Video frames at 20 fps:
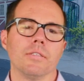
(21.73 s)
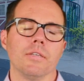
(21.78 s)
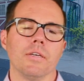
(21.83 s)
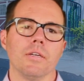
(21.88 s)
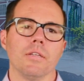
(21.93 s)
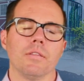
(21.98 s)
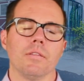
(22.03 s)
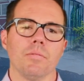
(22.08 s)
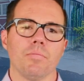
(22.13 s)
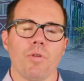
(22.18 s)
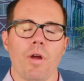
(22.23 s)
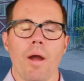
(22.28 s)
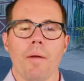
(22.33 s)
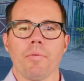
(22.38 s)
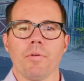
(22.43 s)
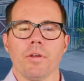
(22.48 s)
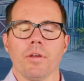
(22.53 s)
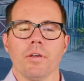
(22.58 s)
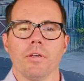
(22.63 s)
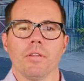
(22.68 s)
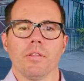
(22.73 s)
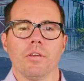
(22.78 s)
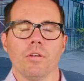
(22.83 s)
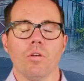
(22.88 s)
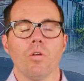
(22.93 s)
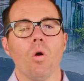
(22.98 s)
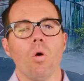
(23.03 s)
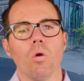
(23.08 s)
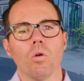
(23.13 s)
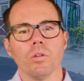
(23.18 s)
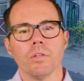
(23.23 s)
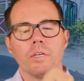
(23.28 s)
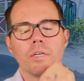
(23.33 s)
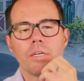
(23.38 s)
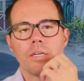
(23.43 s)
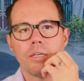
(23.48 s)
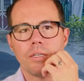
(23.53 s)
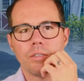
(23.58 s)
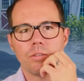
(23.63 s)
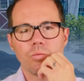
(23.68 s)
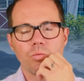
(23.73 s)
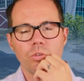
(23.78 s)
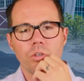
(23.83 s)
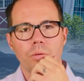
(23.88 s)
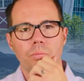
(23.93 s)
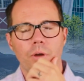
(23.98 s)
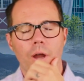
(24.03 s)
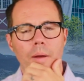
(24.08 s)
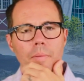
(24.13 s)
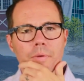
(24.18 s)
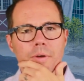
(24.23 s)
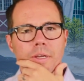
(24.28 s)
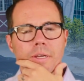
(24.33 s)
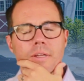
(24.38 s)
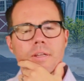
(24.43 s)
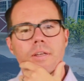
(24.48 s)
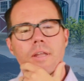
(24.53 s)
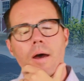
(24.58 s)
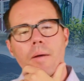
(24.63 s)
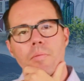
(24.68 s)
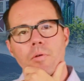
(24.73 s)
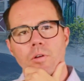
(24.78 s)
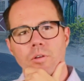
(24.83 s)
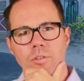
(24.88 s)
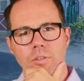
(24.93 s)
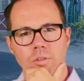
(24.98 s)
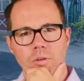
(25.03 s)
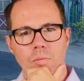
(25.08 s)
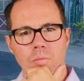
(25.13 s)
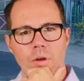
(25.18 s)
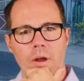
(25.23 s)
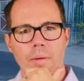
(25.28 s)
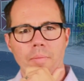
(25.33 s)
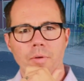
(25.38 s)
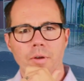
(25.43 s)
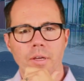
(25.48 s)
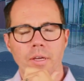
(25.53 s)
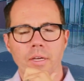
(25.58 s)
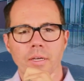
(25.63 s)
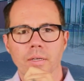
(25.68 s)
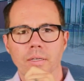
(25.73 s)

that the property that you're holding is real property, not personal property,